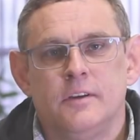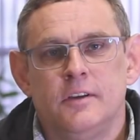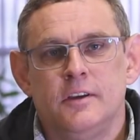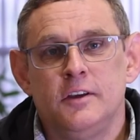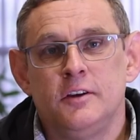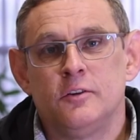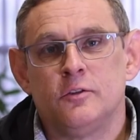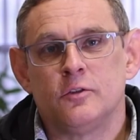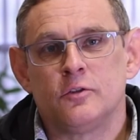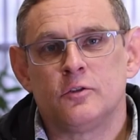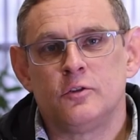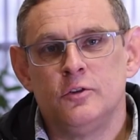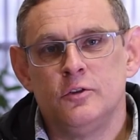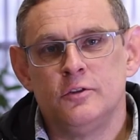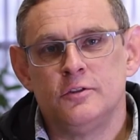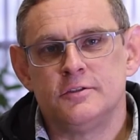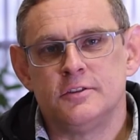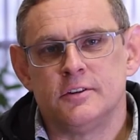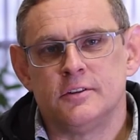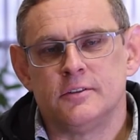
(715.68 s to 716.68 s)
In
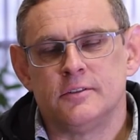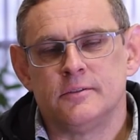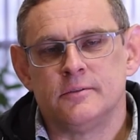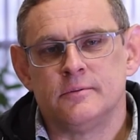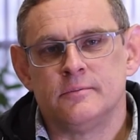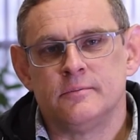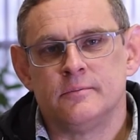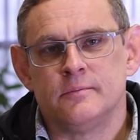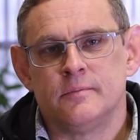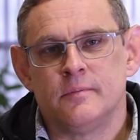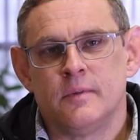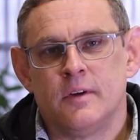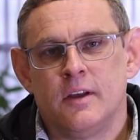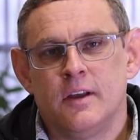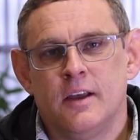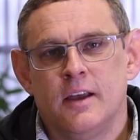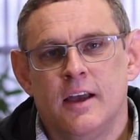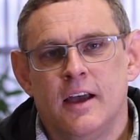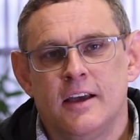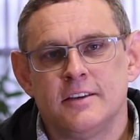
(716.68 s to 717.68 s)
conclusion,
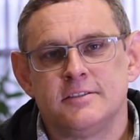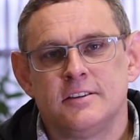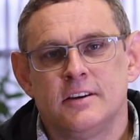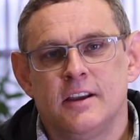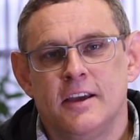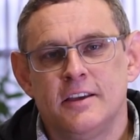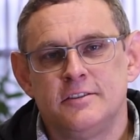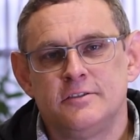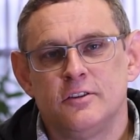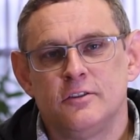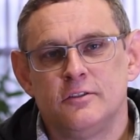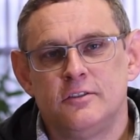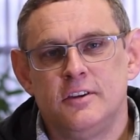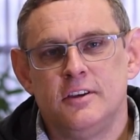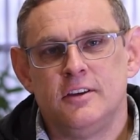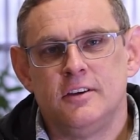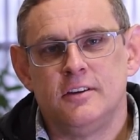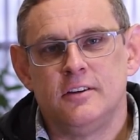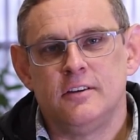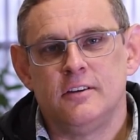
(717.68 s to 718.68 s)
as an
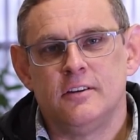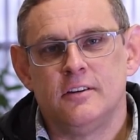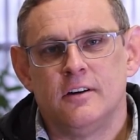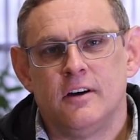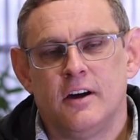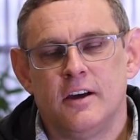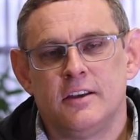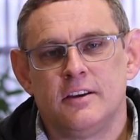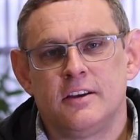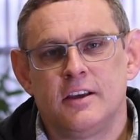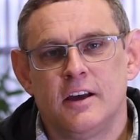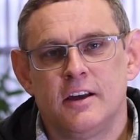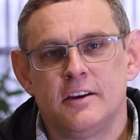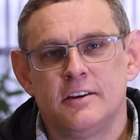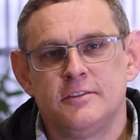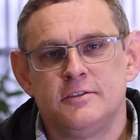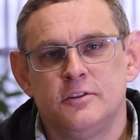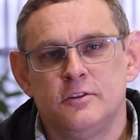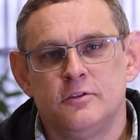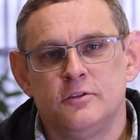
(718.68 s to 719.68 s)
HOD, I
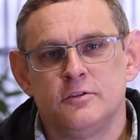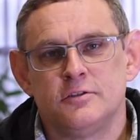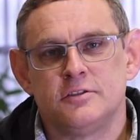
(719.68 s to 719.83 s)
encourage you to